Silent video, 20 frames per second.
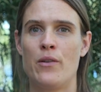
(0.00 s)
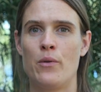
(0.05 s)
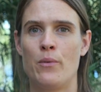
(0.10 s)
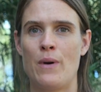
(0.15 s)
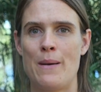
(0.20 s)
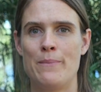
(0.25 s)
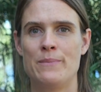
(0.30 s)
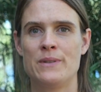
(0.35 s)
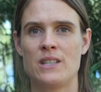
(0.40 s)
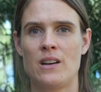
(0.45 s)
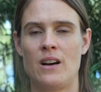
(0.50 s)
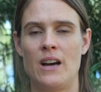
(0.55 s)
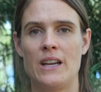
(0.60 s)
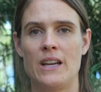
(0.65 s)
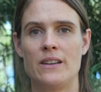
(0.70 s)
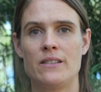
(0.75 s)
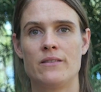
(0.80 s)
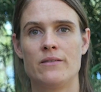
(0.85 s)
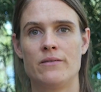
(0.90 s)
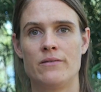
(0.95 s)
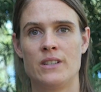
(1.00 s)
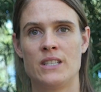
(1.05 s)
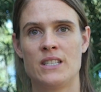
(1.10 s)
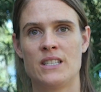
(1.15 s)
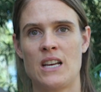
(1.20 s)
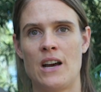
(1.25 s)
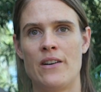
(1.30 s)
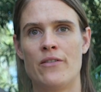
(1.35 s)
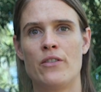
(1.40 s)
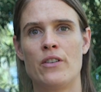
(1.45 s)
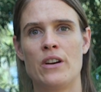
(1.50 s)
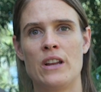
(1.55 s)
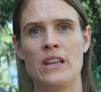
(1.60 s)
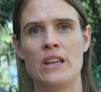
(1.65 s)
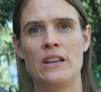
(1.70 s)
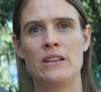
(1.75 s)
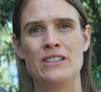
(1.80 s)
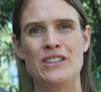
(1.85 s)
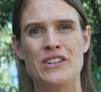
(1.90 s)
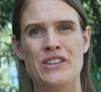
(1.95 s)
a website,
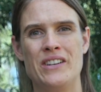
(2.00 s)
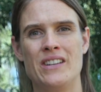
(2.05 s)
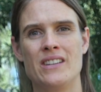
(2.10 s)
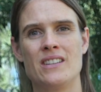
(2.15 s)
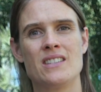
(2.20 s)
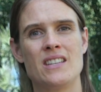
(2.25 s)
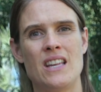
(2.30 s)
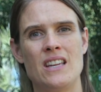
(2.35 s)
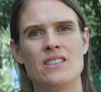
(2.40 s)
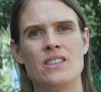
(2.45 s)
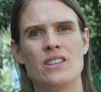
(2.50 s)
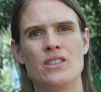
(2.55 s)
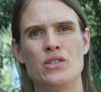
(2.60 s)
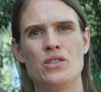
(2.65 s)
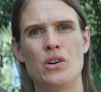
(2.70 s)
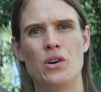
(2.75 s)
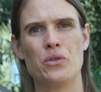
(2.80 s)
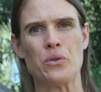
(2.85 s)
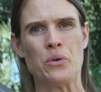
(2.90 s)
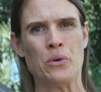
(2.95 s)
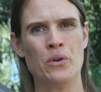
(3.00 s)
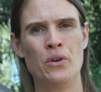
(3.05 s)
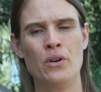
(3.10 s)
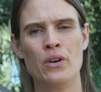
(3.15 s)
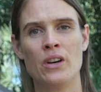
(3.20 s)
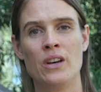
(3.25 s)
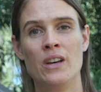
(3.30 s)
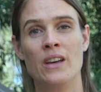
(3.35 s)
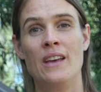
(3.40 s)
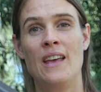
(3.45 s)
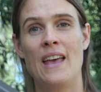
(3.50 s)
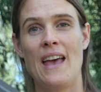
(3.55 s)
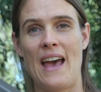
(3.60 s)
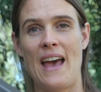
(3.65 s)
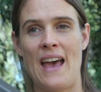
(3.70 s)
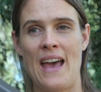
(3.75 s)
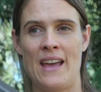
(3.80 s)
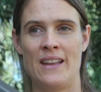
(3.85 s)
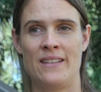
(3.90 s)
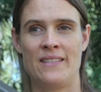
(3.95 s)
discoverylearningcentre.org,
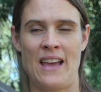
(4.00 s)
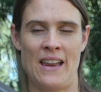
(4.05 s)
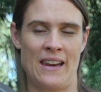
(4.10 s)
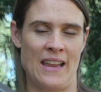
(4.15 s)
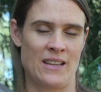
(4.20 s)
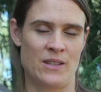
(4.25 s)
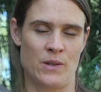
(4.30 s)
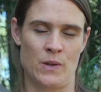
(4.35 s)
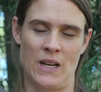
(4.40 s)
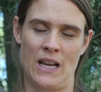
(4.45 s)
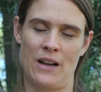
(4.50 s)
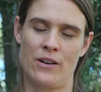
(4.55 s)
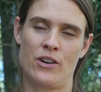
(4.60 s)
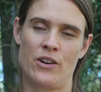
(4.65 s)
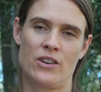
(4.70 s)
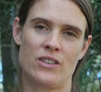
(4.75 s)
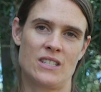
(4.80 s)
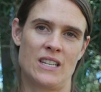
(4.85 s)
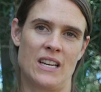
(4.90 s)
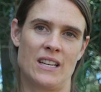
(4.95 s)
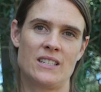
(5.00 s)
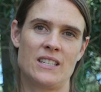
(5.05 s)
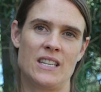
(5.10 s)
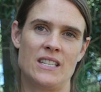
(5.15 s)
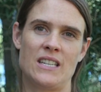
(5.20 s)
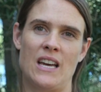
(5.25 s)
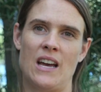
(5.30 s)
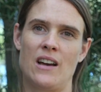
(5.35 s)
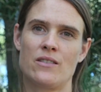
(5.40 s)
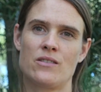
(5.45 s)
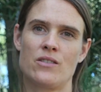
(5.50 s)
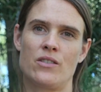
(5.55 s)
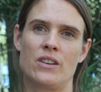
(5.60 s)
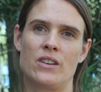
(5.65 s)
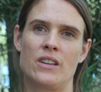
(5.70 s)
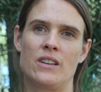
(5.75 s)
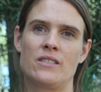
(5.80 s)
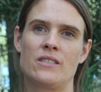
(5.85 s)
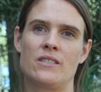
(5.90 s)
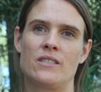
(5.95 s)
and that has all our contact details on
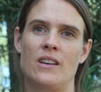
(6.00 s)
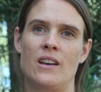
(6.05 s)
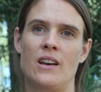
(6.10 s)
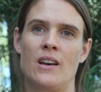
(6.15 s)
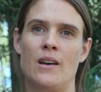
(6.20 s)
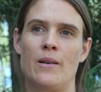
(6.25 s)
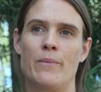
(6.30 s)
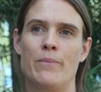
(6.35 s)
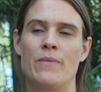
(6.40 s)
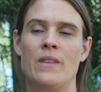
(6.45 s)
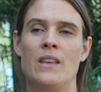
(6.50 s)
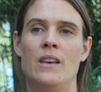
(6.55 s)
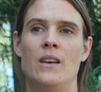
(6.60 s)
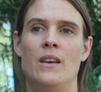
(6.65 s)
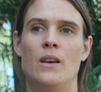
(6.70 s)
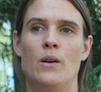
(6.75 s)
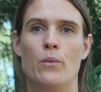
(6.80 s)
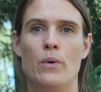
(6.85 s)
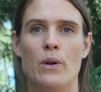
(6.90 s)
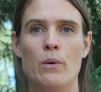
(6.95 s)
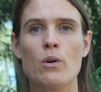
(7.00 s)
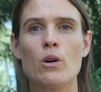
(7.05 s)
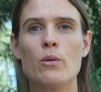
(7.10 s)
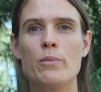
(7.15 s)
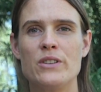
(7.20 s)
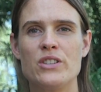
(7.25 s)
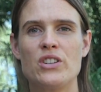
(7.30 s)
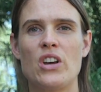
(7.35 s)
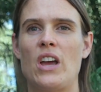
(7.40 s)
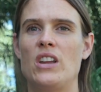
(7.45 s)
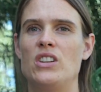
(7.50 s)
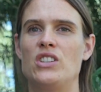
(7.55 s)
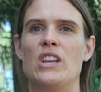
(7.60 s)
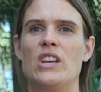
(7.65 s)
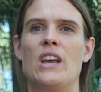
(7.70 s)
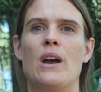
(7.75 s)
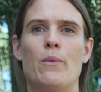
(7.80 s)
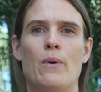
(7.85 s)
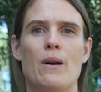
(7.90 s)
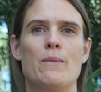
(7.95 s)
it. We will be
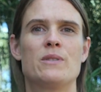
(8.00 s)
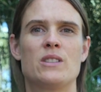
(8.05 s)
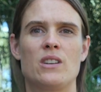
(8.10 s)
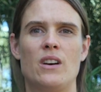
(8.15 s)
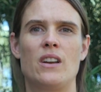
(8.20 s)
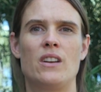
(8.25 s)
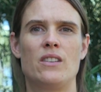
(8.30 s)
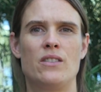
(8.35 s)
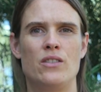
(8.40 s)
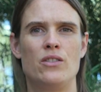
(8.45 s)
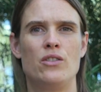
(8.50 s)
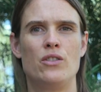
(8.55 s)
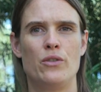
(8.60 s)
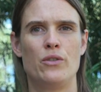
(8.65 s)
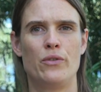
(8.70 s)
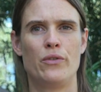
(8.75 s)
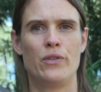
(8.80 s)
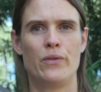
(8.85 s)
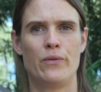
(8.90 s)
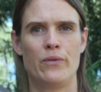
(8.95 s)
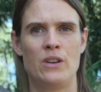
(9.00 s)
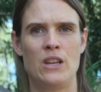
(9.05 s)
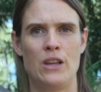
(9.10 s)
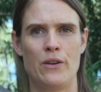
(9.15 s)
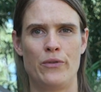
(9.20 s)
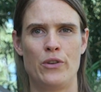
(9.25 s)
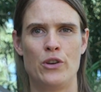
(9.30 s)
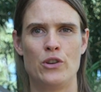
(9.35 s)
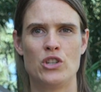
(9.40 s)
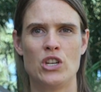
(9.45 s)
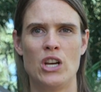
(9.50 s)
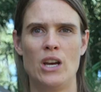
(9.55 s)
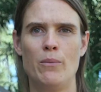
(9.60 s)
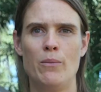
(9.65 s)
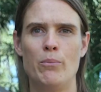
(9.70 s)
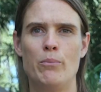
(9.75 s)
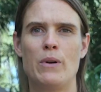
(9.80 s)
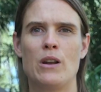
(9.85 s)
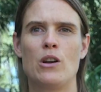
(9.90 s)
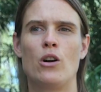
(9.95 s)
changing our website in the near
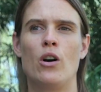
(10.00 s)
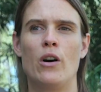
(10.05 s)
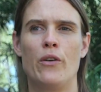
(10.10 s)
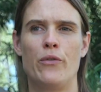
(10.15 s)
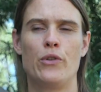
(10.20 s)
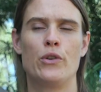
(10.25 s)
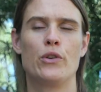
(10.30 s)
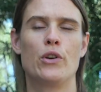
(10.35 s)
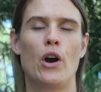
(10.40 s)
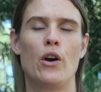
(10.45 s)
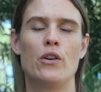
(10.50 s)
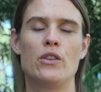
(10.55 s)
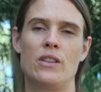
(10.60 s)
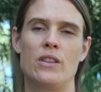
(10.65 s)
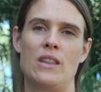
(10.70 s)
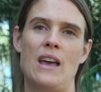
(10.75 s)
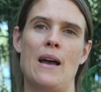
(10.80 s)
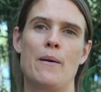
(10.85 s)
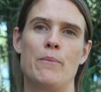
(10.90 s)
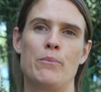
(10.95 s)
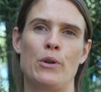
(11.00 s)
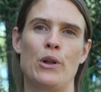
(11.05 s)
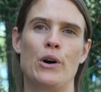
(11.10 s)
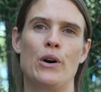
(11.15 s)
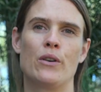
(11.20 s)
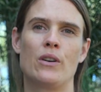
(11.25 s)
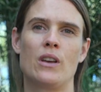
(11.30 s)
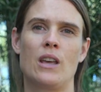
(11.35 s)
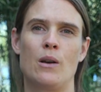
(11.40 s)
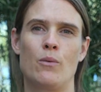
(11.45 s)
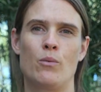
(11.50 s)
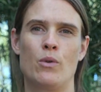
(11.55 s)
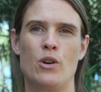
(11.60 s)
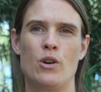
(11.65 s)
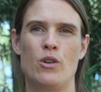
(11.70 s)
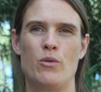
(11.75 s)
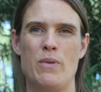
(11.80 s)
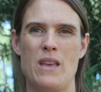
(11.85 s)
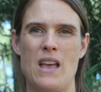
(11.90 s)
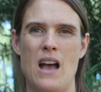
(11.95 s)
future, but if you go to that blog, it
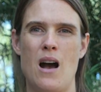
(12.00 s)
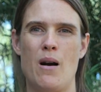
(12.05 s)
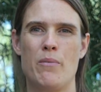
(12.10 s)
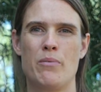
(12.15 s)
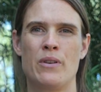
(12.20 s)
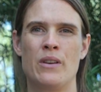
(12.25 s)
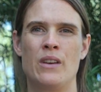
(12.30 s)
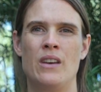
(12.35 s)
will be up,